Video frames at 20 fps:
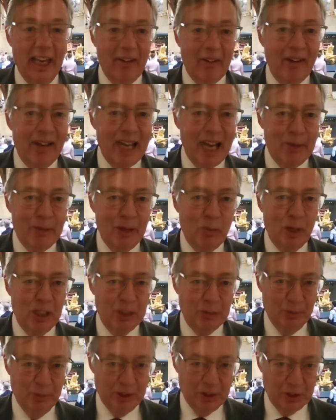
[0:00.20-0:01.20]
Here I am in
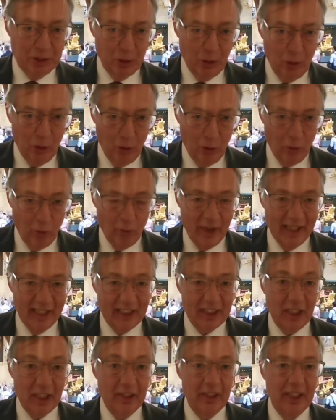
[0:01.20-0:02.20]
Westminster Hall,
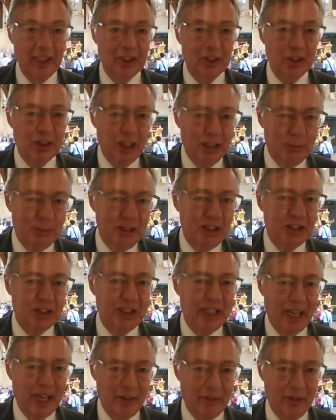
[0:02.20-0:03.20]
where the excitement
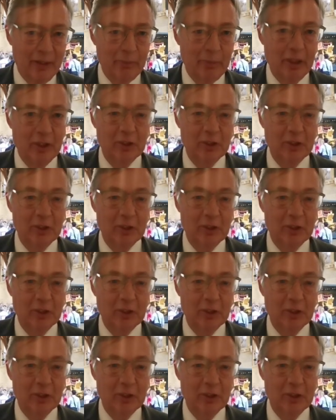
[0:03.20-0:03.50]
is gathering,